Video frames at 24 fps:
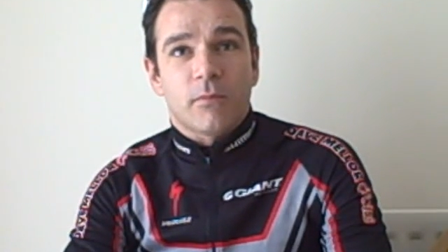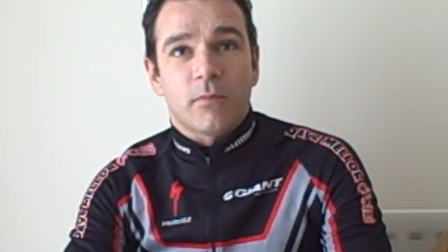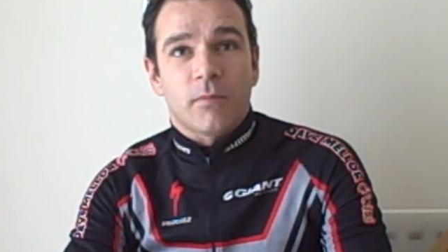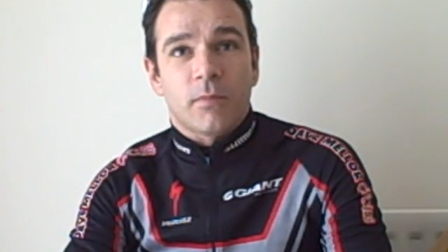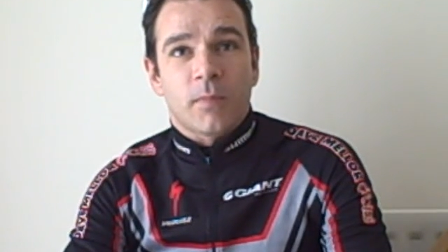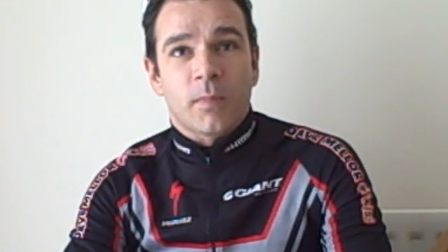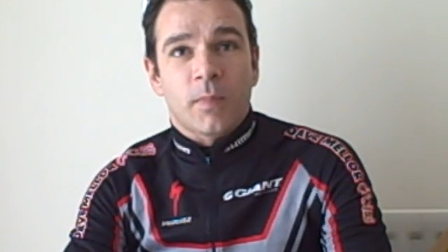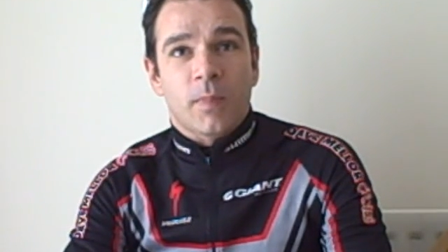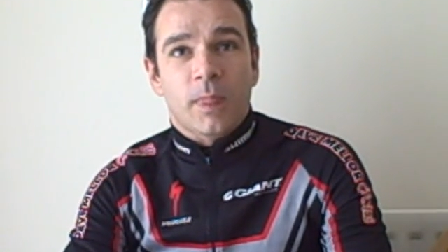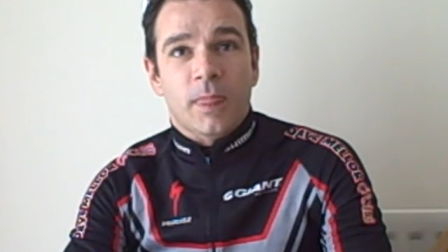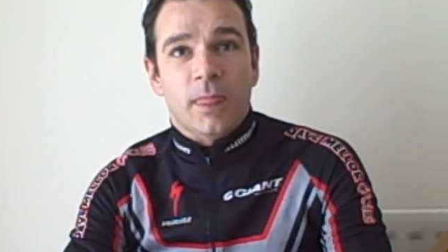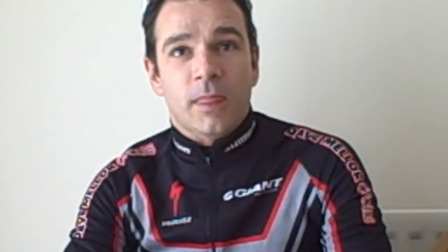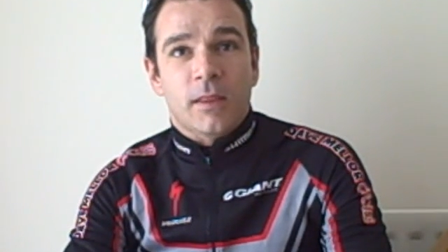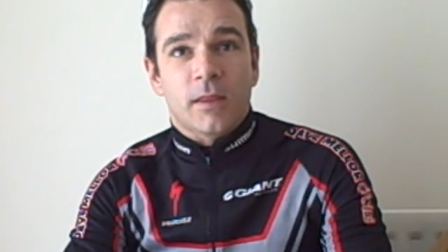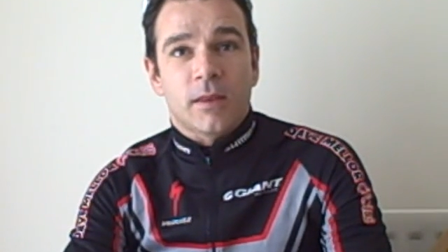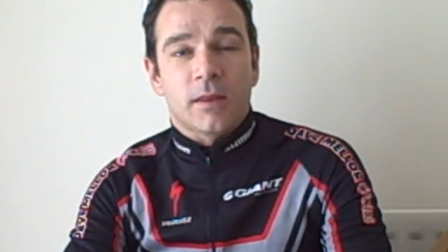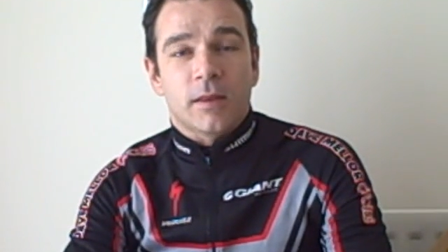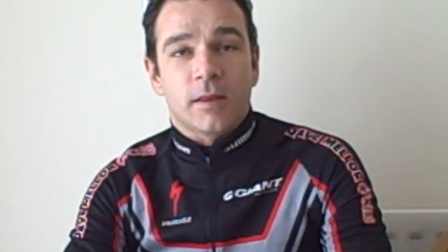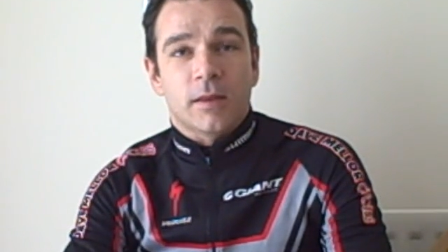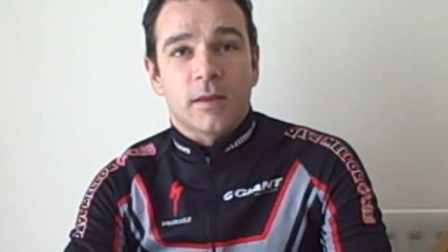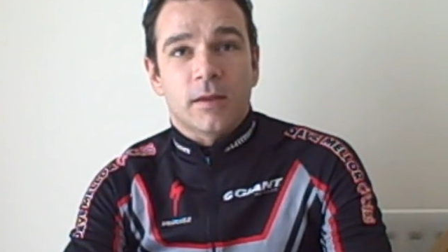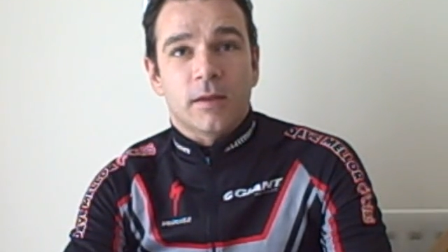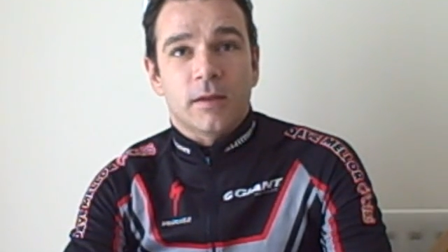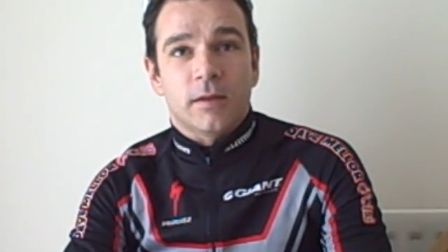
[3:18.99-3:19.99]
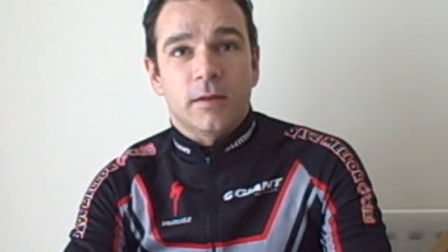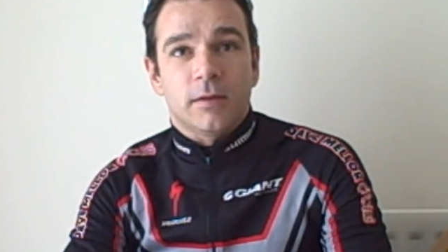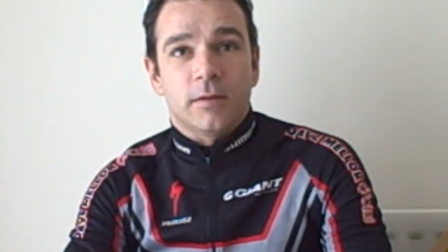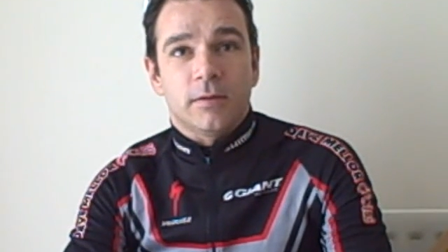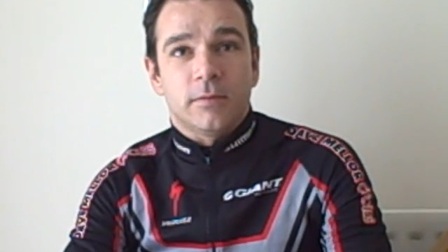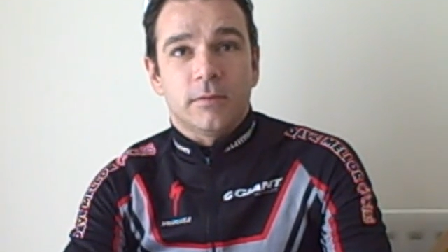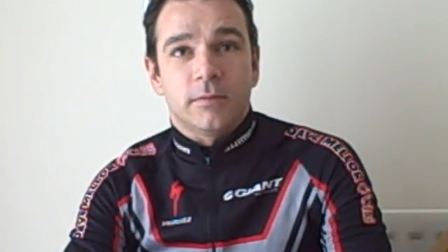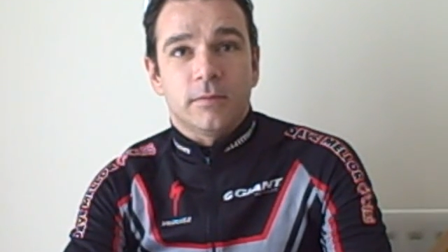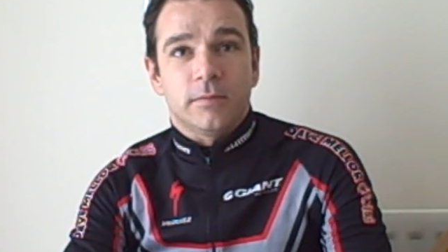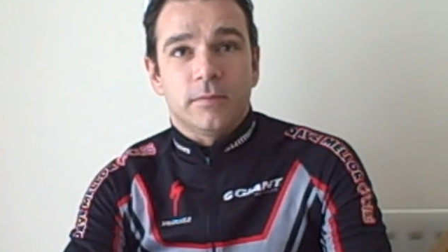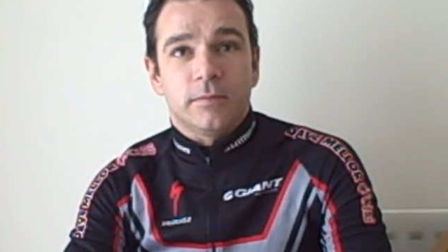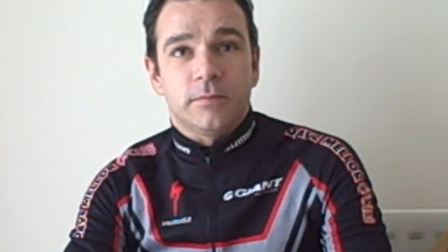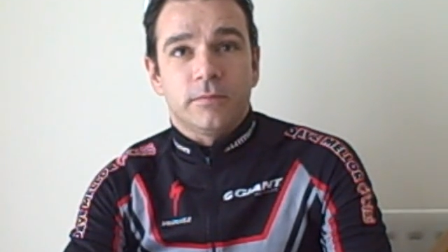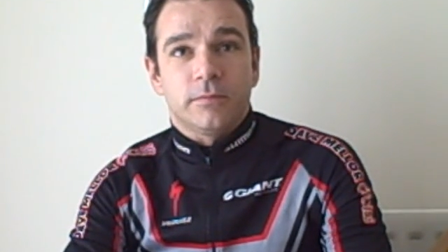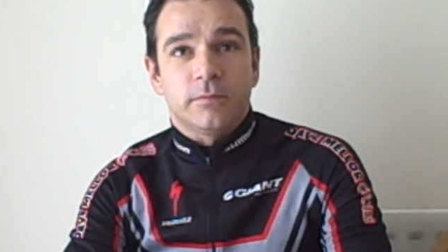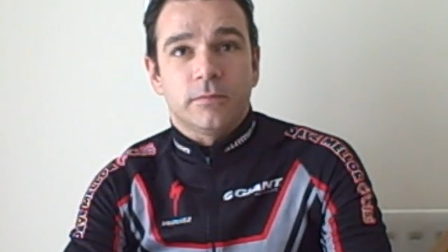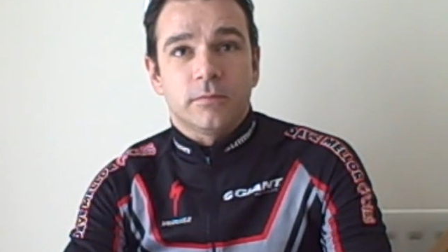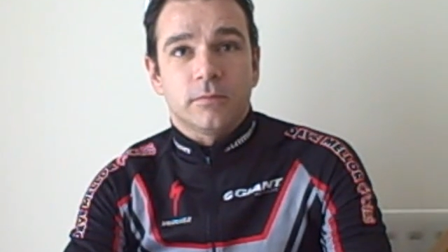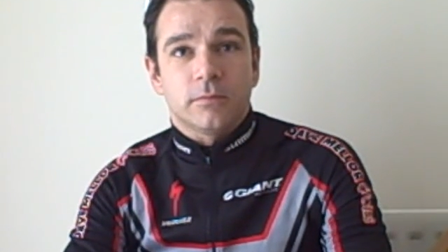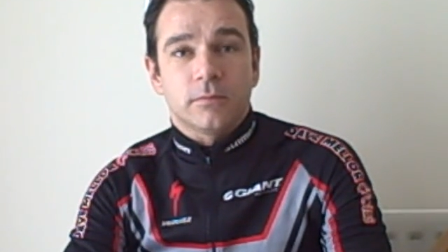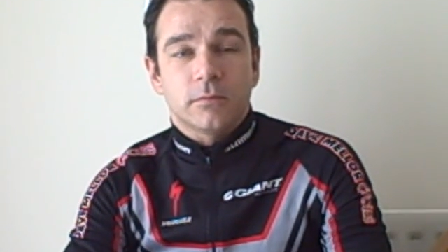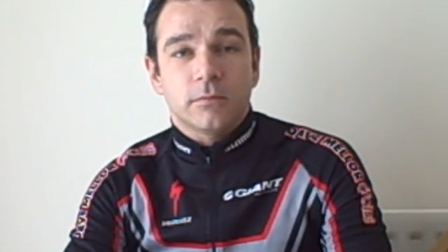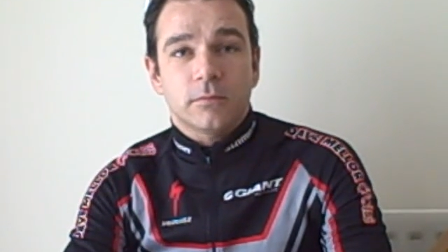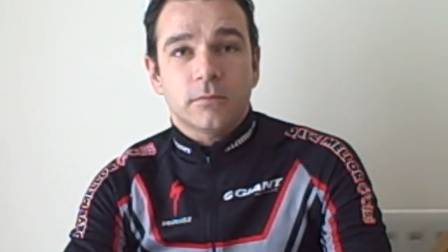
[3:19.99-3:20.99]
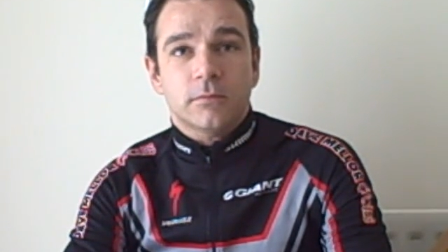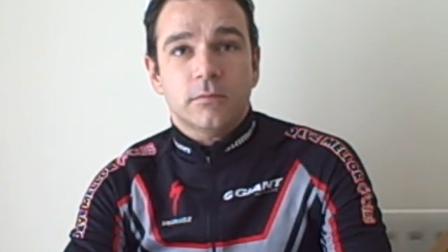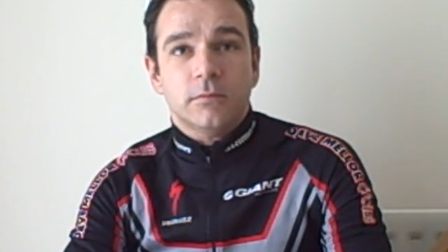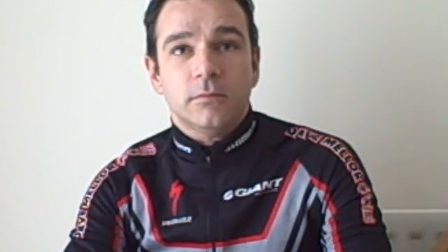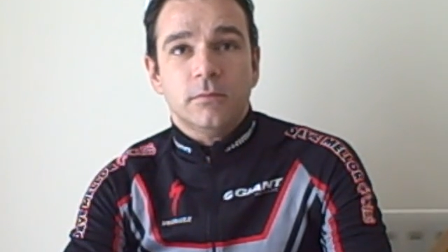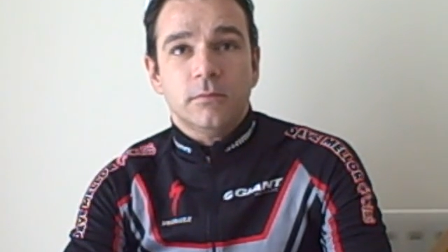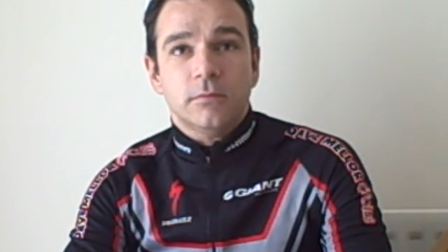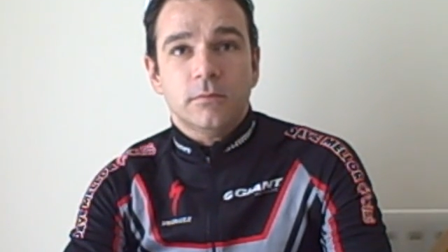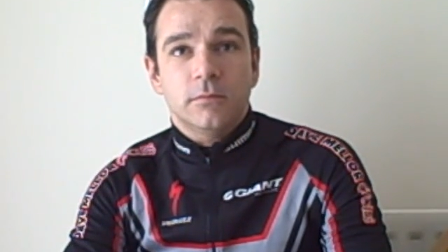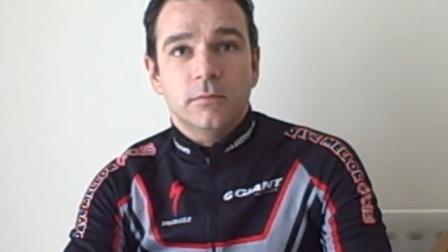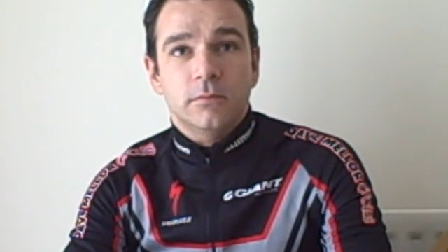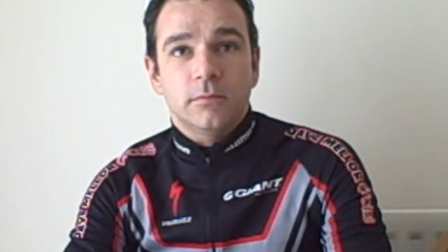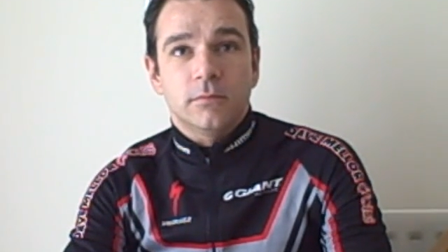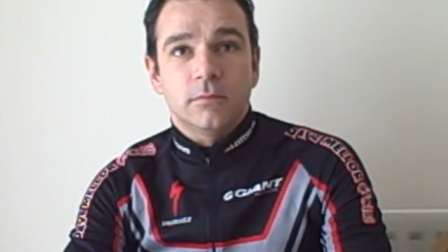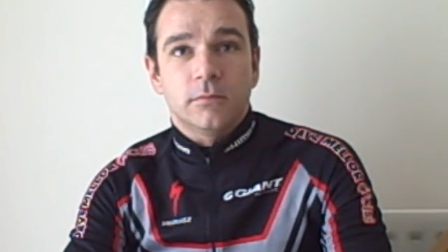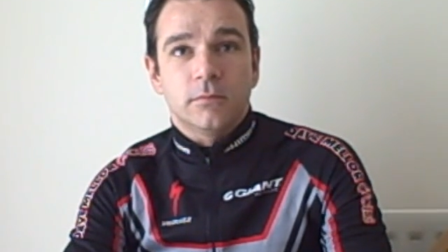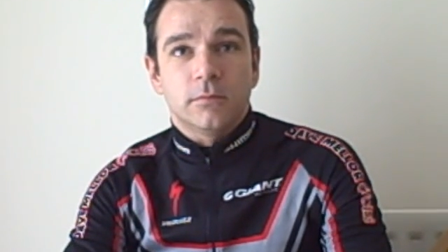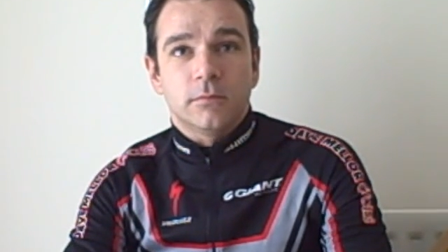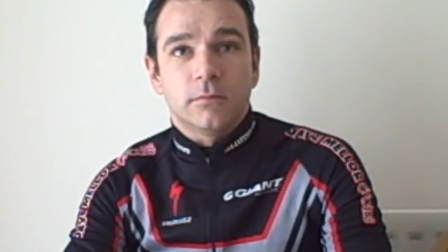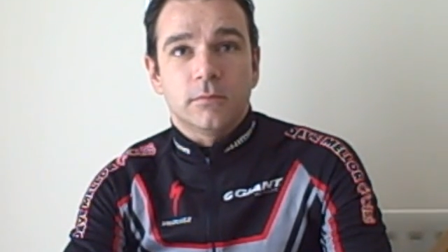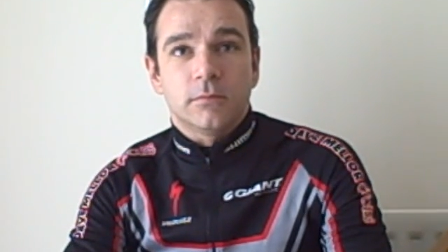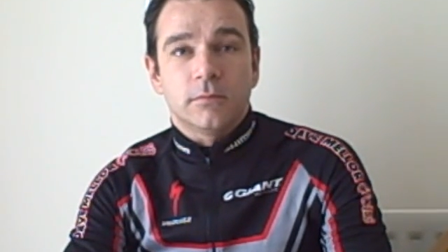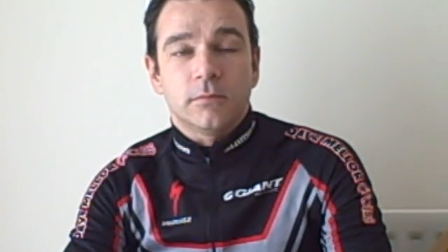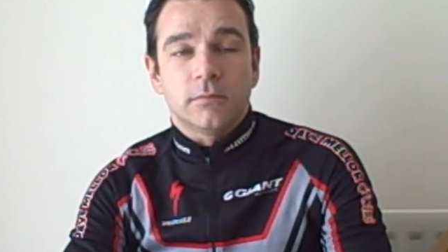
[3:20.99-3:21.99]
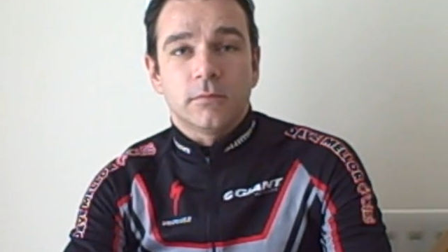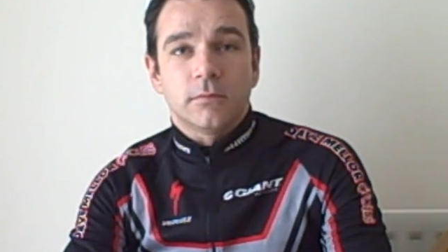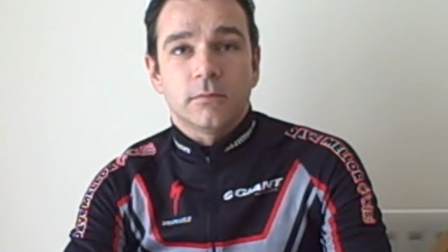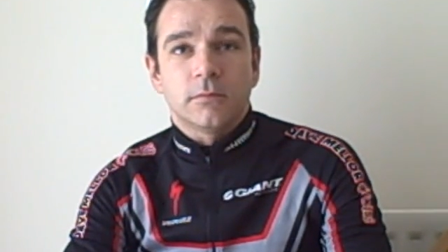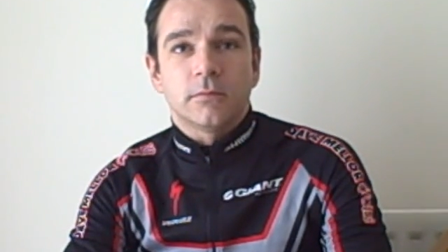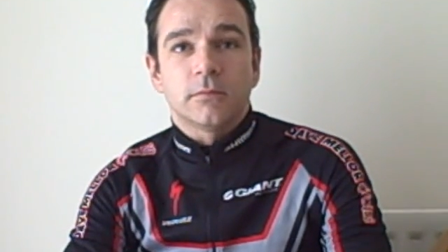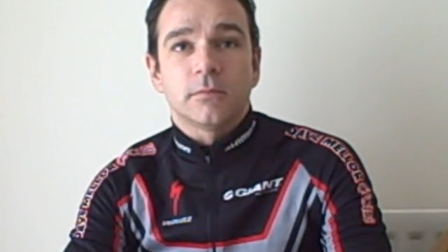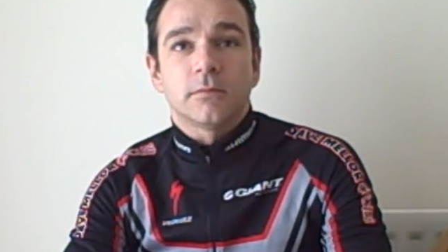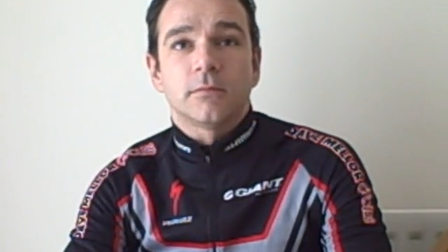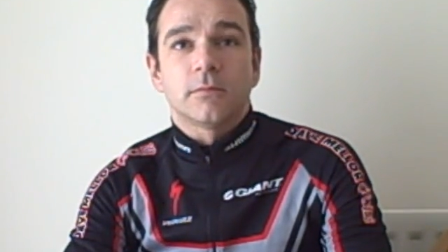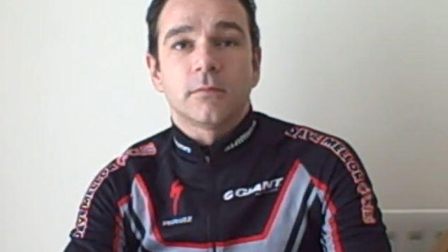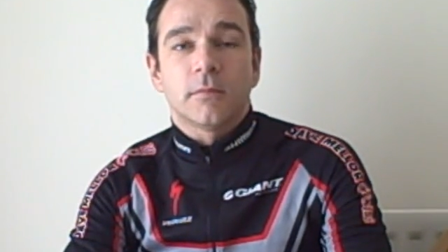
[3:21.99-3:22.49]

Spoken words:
track bike, it's a fixed gear, isn't it?